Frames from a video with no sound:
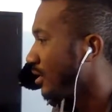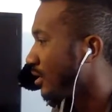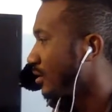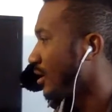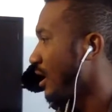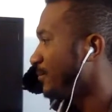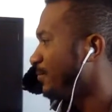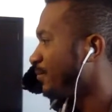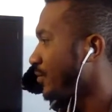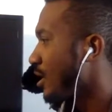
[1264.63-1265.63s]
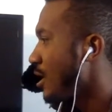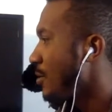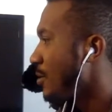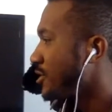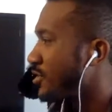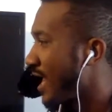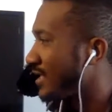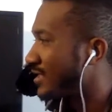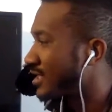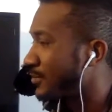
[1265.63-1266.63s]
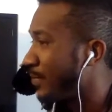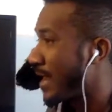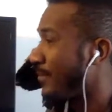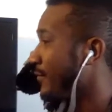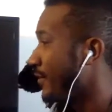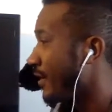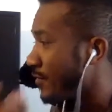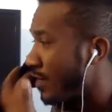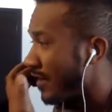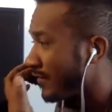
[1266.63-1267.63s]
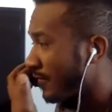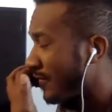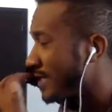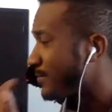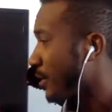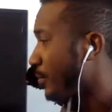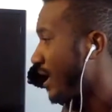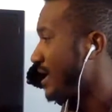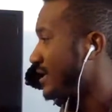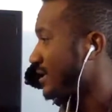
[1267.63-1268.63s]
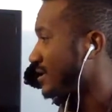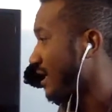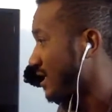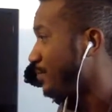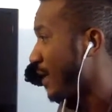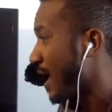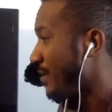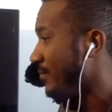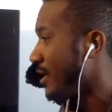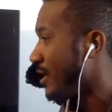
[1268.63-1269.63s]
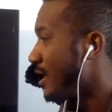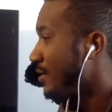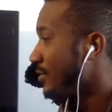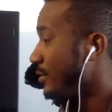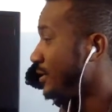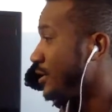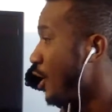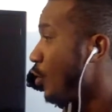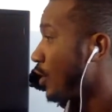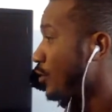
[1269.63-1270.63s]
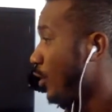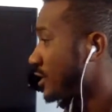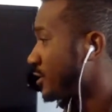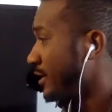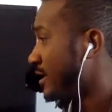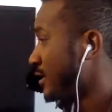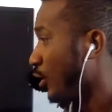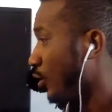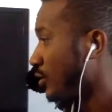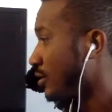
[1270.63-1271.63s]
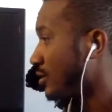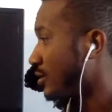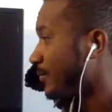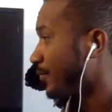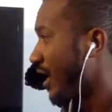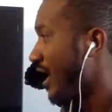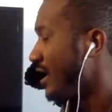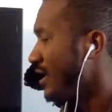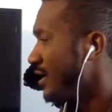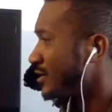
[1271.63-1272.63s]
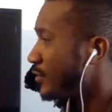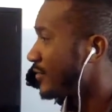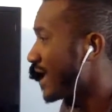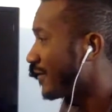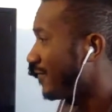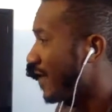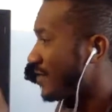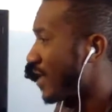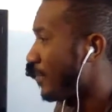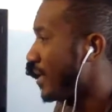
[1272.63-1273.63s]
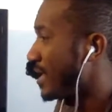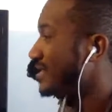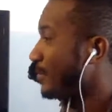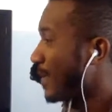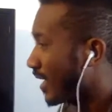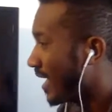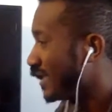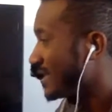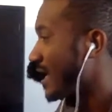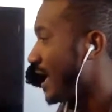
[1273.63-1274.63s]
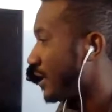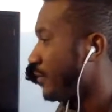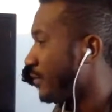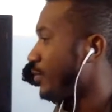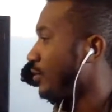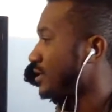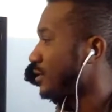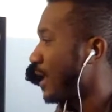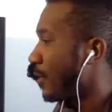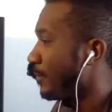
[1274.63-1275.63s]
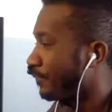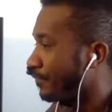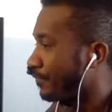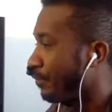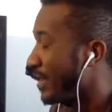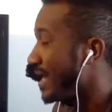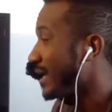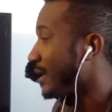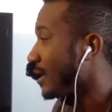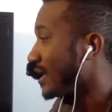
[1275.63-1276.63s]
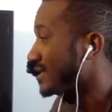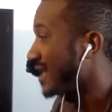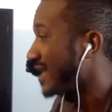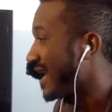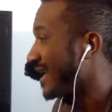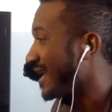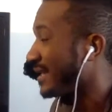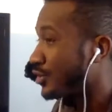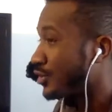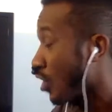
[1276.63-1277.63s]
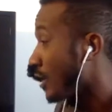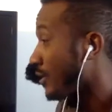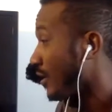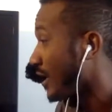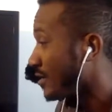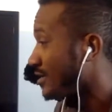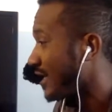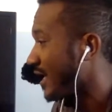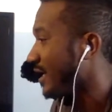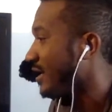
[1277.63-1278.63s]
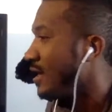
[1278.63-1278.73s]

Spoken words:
right? But you can't just spam. If your Facebook page is like spam, no one wants to be sold, okay? So you got to find that it's about educating people. It's about being exciting and drawing their energy in.